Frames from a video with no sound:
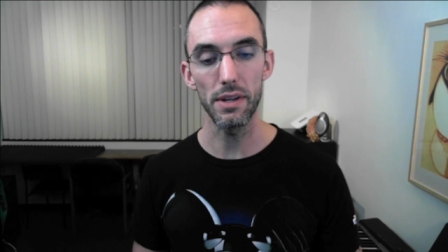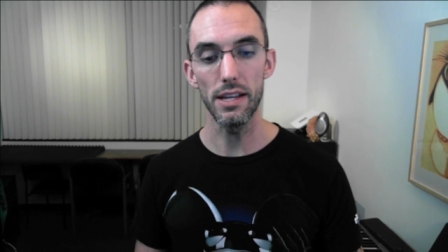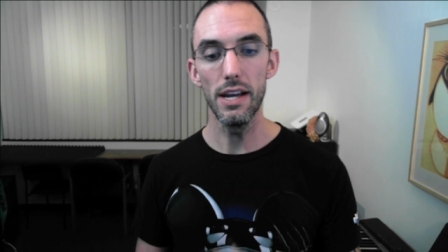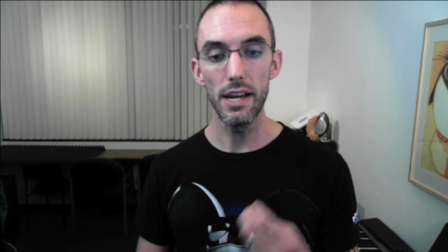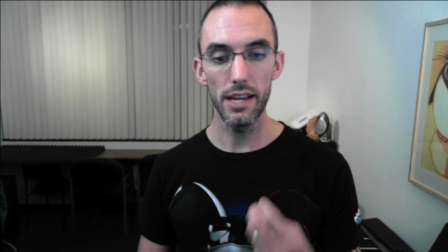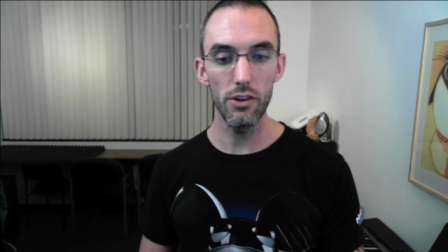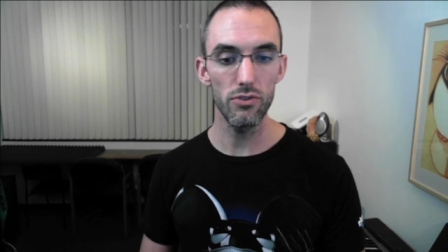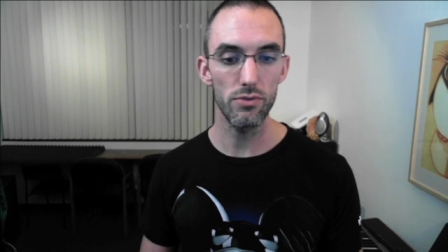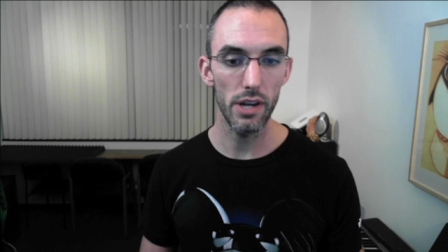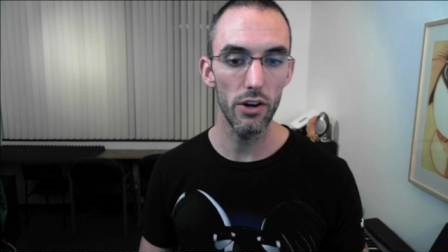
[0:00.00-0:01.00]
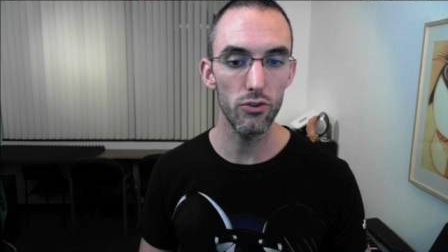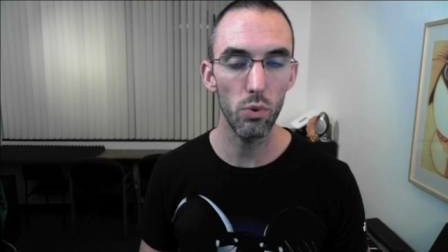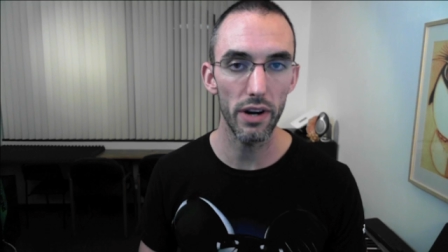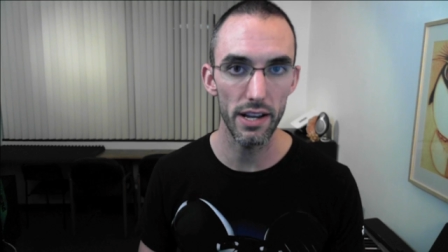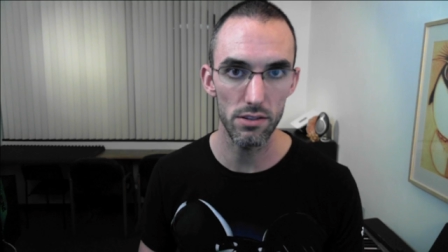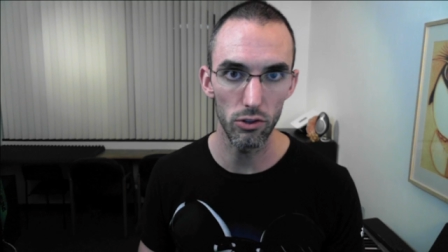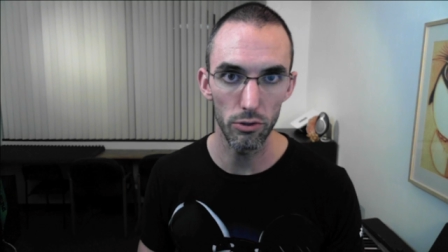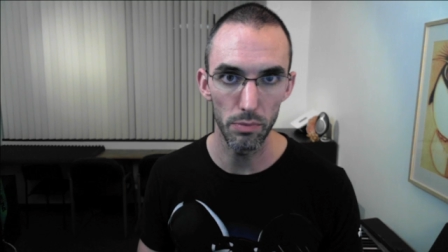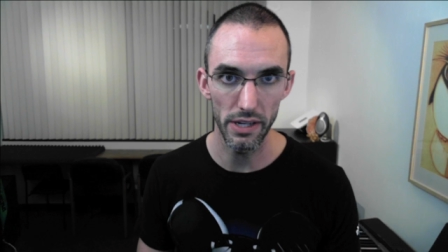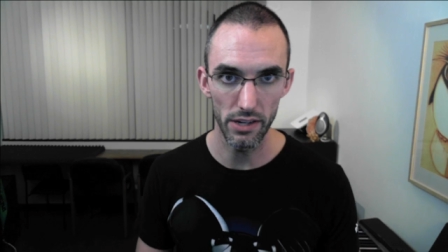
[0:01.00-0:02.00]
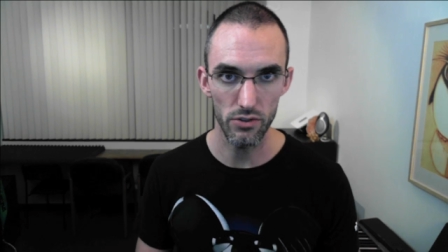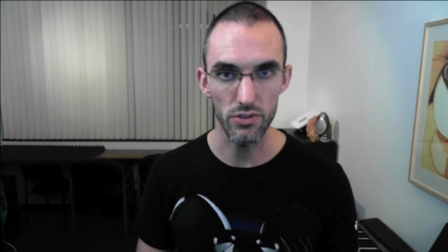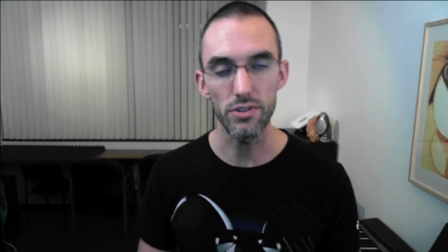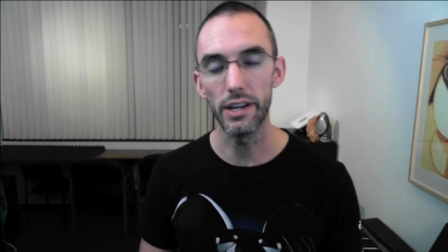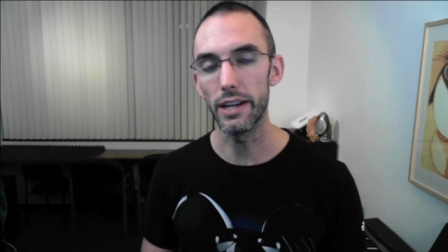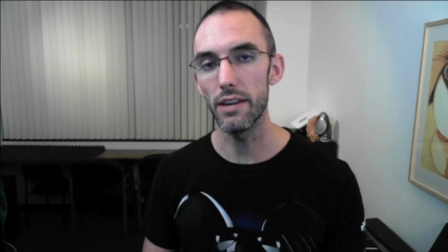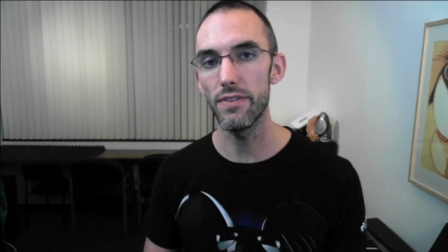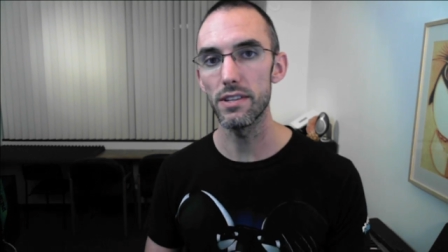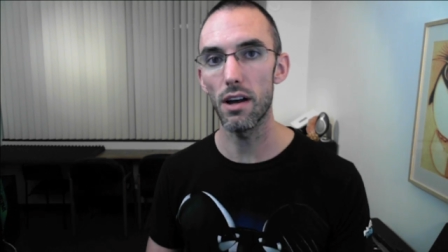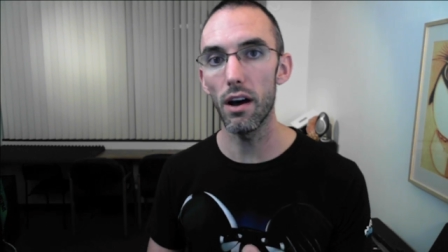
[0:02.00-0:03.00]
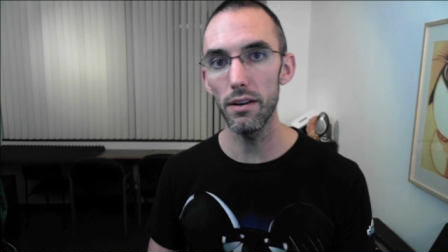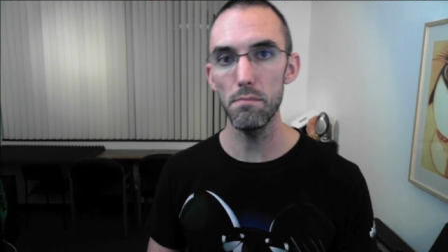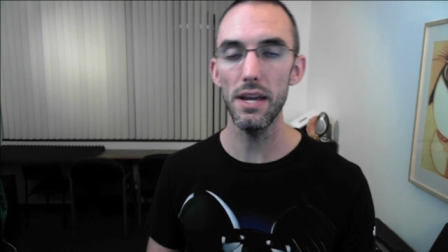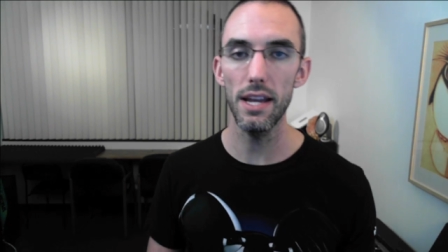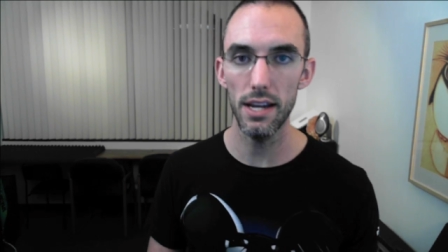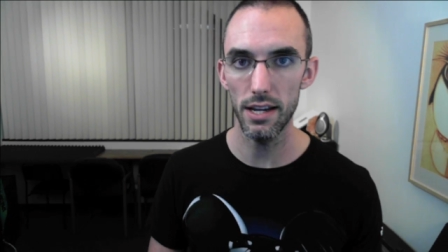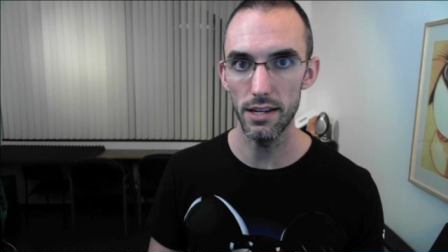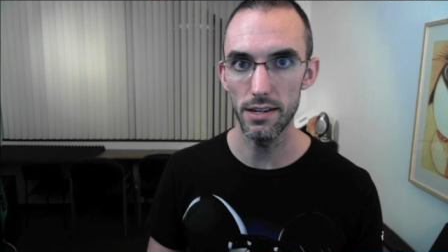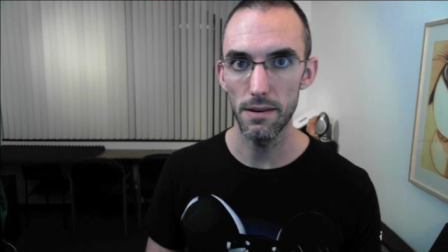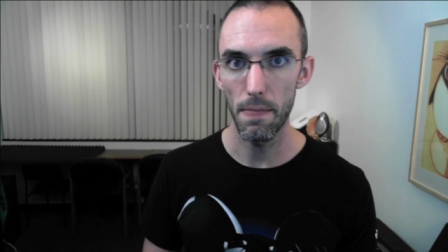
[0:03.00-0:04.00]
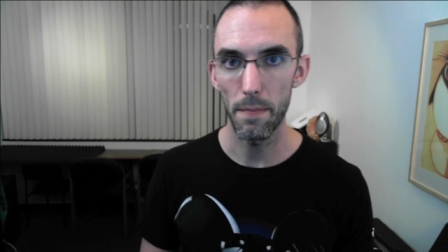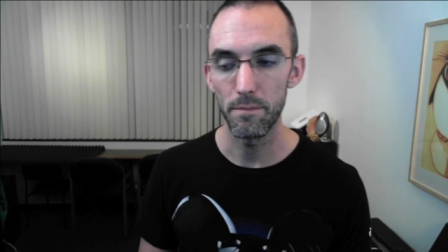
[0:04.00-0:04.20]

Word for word: But here's here's where it gets a little bit interesting. If it's unpaid,